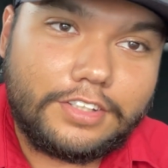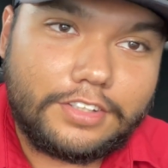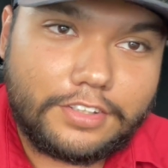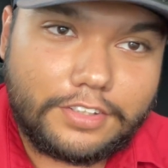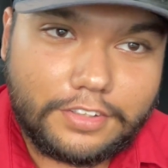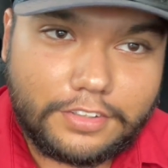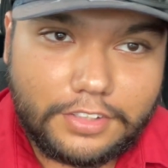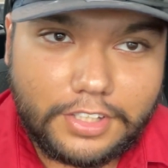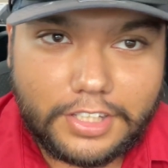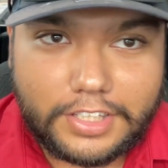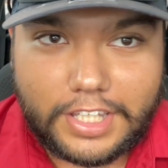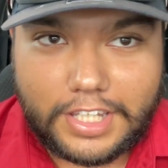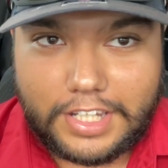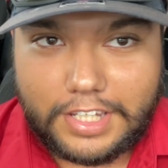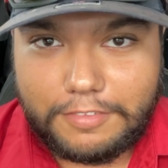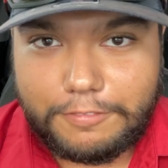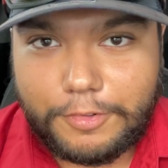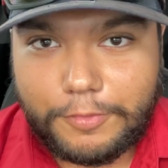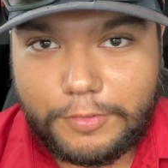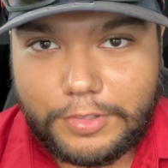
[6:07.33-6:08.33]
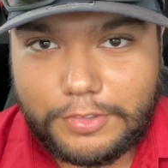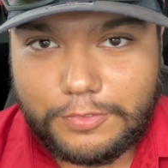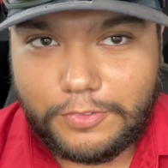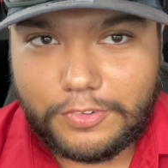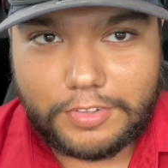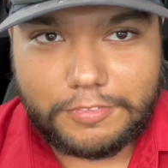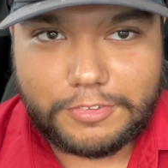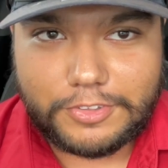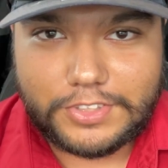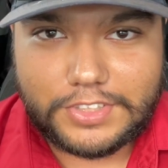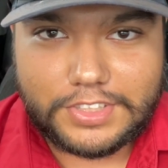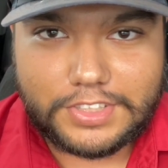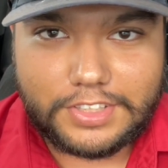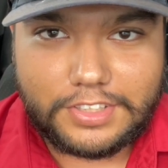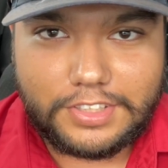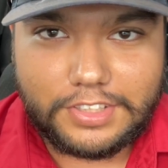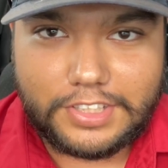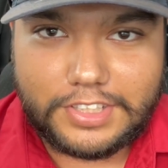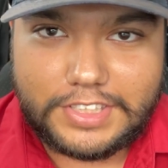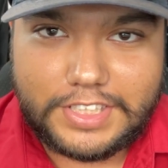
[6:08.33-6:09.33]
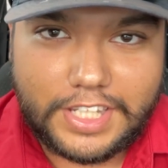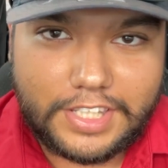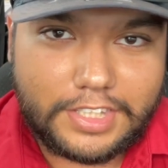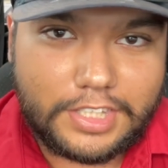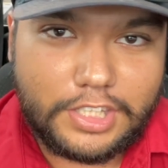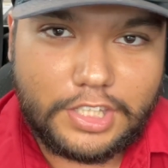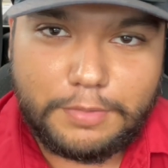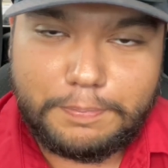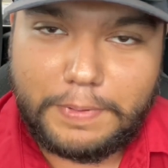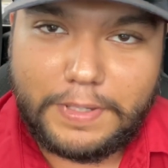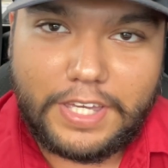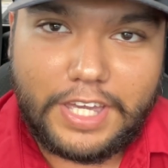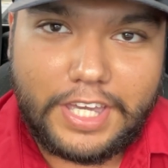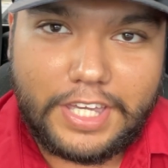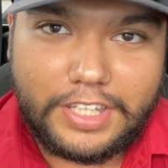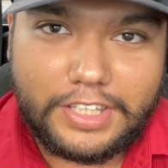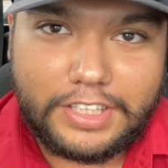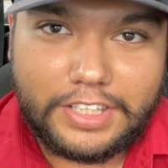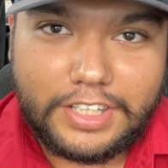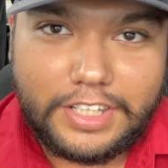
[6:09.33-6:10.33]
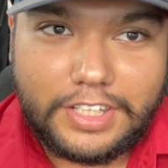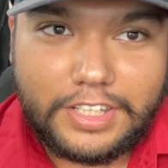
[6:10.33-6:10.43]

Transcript: good luck at everyone, whoever's gonna take the EPA.